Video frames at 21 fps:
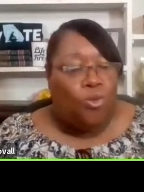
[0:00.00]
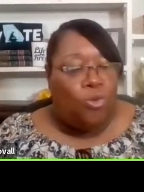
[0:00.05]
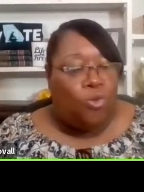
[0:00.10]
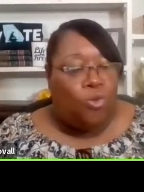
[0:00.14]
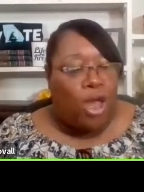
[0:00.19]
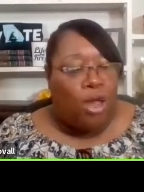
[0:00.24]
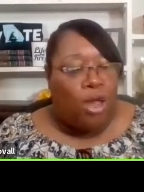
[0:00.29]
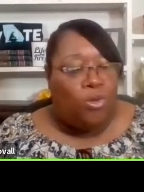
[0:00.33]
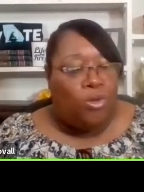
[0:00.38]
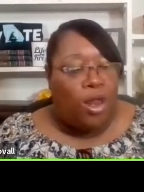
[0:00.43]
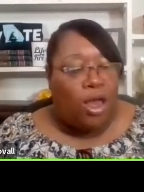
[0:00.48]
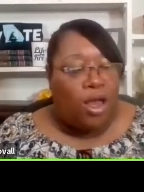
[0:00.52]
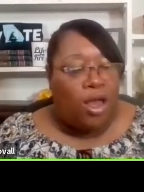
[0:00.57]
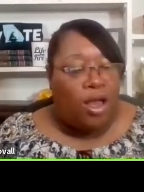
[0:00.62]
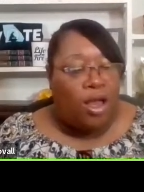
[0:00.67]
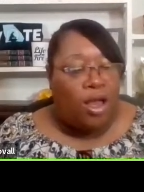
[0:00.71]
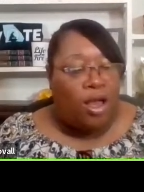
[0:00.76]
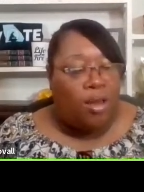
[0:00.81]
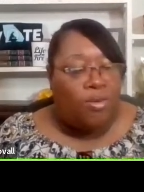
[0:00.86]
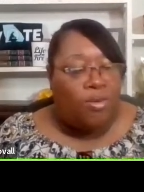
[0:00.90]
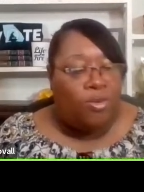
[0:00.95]
what
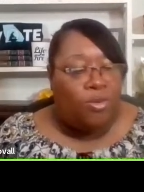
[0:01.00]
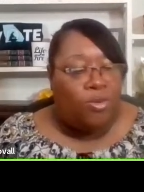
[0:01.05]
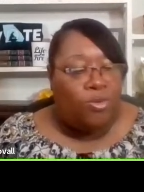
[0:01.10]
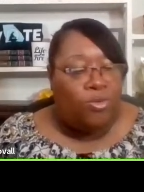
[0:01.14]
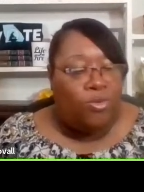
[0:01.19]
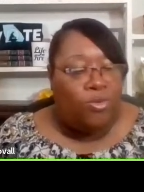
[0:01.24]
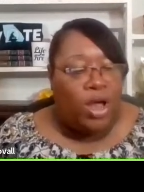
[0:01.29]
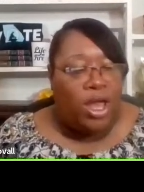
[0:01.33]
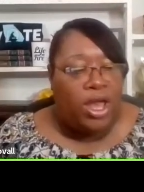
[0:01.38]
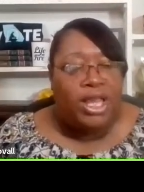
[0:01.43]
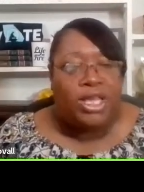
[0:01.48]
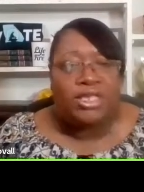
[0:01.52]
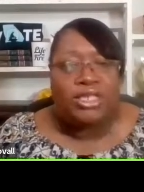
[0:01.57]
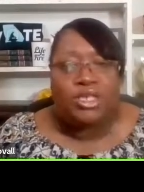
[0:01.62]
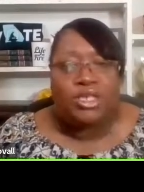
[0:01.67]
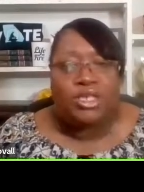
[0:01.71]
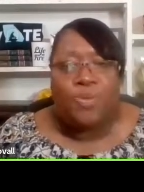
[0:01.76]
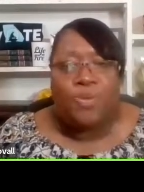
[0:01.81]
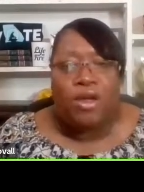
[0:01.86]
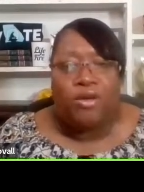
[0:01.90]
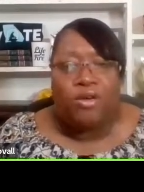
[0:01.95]
does
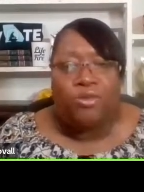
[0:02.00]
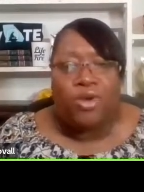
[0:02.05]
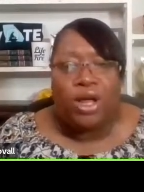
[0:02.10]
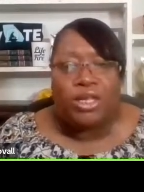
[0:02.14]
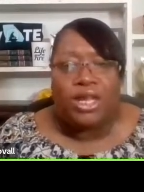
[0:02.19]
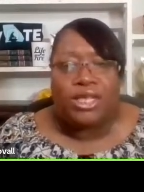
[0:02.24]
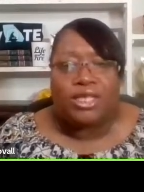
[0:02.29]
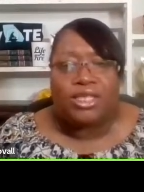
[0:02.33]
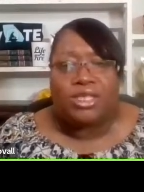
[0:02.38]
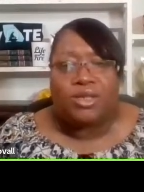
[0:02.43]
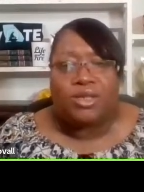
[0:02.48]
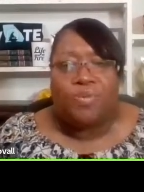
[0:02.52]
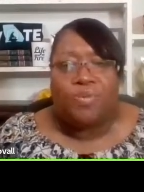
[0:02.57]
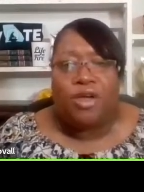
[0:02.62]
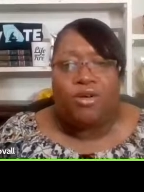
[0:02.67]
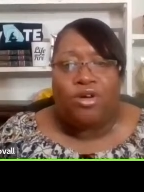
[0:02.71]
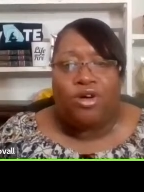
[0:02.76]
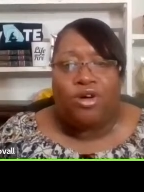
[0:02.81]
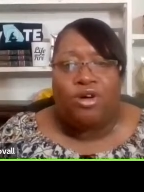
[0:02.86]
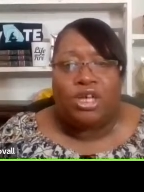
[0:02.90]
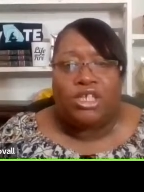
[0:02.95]
a
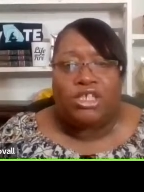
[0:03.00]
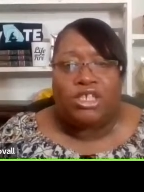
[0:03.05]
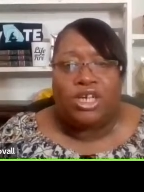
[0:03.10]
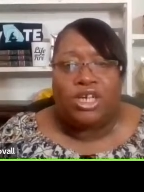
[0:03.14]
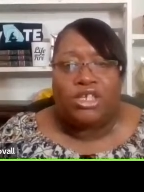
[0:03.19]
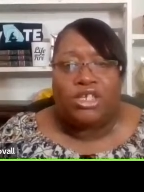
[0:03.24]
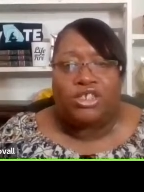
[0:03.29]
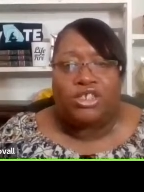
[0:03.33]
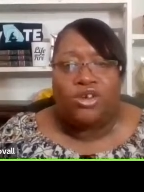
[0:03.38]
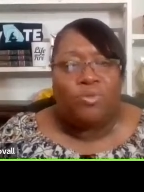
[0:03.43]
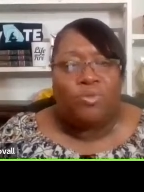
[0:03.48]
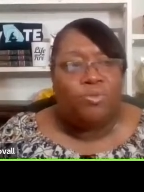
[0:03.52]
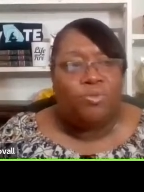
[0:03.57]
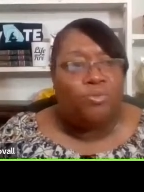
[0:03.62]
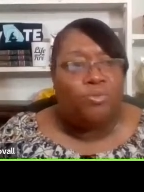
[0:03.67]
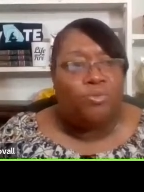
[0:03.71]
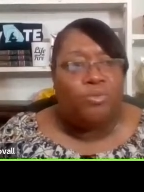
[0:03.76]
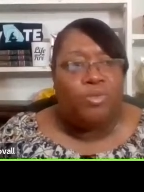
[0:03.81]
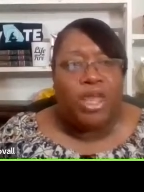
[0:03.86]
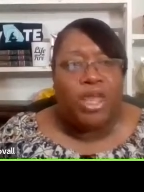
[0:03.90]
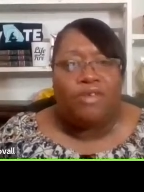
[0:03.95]
Superior Court judge do?
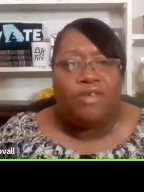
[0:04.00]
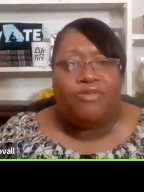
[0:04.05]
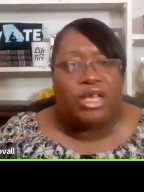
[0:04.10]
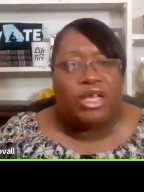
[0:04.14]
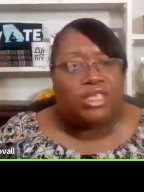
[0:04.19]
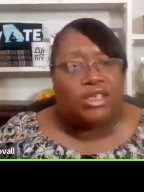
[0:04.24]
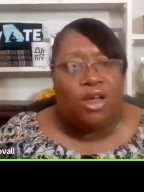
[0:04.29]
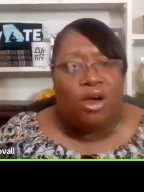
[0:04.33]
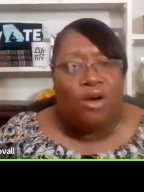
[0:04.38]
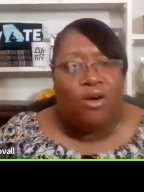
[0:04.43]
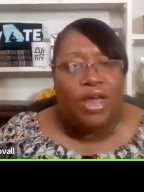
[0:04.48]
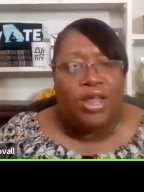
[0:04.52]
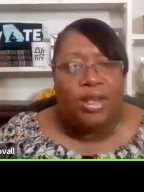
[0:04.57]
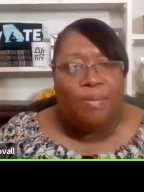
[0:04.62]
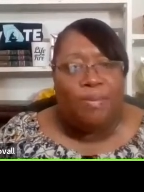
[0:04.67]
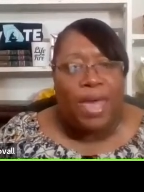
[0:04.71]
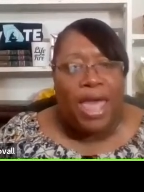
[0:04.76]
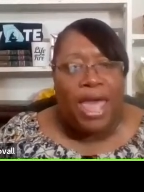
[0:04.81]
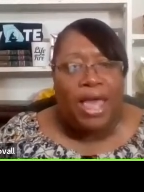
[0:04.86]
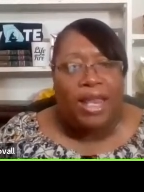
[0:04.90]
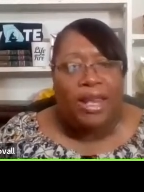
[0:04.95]
Many of us go in the
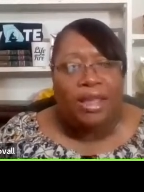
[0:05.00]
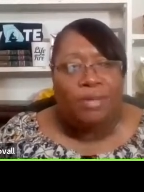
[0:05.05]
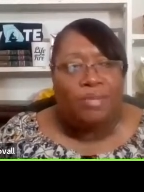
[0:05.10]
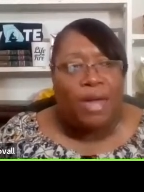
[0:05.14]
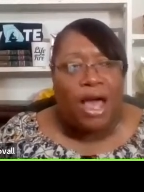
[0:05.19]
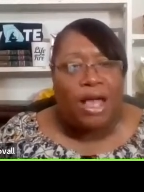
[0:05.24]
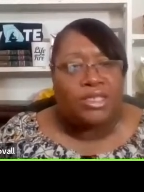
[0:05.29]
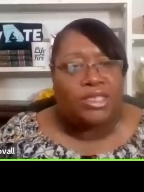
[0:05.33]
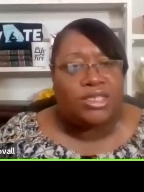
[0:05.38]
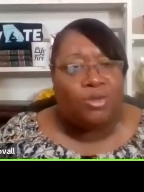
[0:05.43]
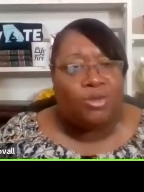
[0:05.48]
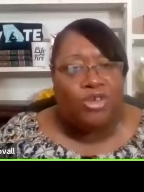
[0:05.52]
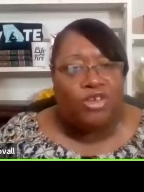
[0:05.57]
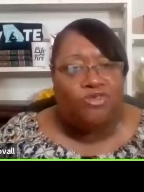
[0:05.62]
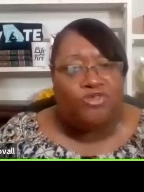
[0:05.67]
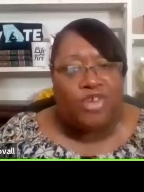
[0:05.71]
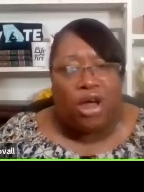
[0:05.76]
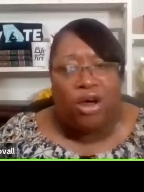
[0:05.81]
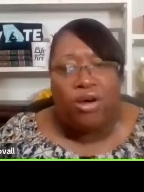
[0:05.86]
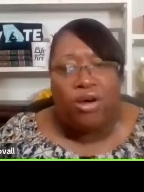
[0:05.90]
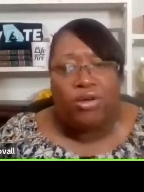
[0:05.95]
ballot box and we
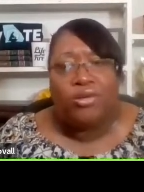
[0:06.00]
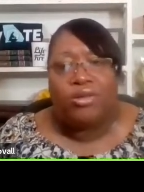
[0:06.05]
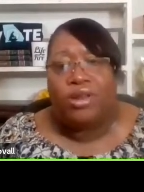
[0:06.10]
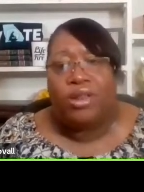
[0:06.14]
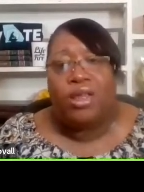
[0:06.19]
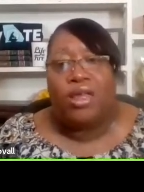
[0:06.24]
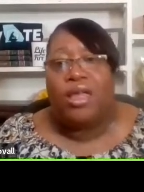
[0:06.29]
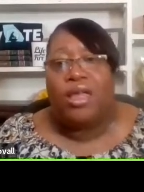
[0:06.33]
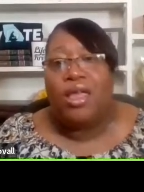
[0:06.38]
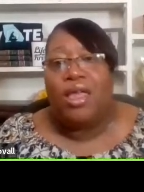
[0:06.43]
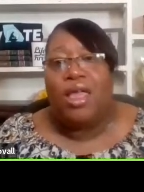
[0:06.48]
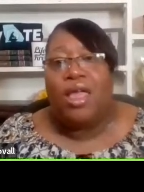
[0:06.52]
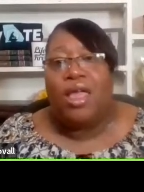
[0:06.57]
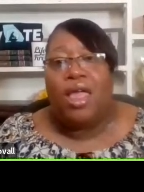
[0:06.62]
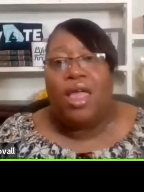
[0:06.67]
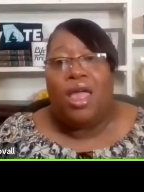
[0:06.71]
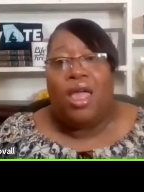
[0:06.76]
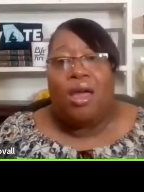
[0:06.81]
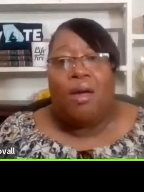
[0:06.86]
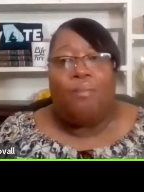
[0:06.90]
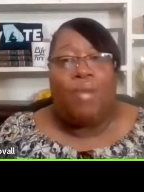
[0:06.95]
vote,
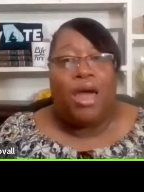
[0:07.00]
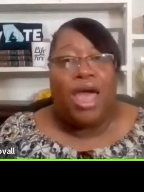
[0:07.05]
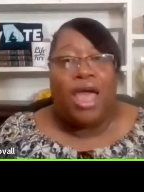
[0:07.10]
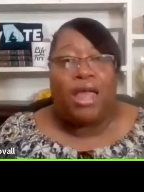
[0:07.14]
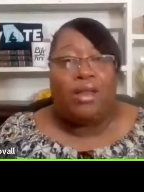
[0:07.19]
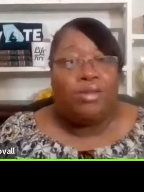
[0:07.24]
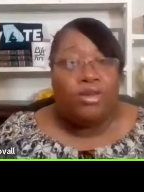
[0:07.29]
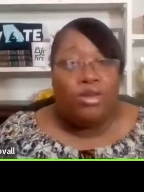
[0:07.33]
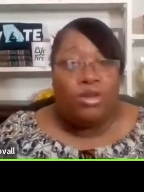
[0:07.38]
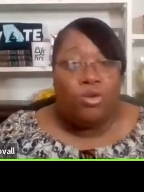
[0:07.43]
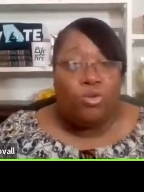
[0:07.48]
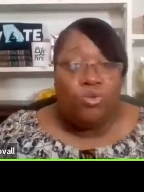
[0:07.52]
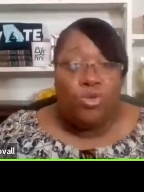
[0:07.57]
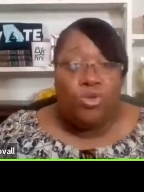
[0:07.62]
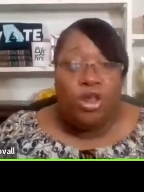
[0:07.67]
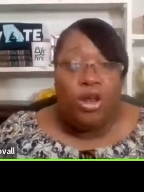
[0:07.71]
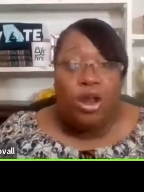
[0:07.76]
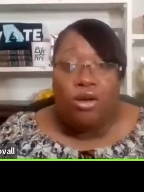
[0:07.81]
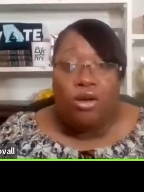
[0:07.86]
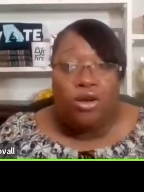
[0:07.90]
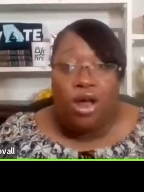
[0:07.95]
but
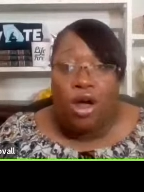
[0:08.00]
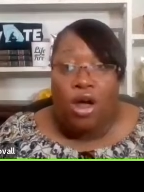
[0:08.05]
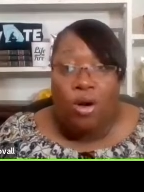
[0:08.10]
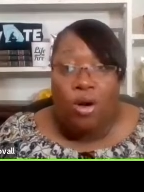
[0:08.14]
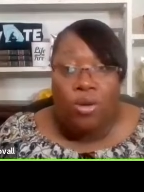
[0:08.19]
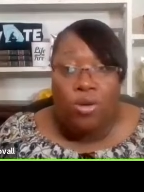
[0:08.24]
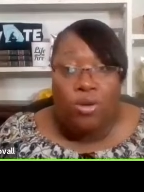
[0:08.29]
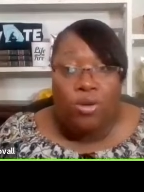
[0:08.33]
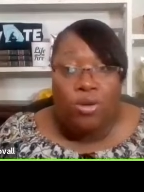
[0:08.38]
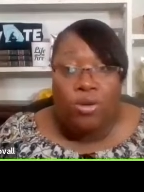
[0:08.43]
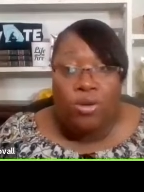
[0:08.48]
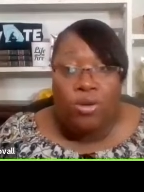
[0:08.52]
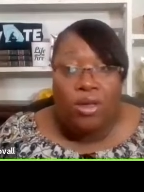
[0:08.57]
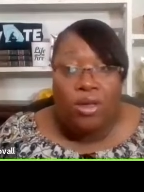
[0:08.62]
we don't know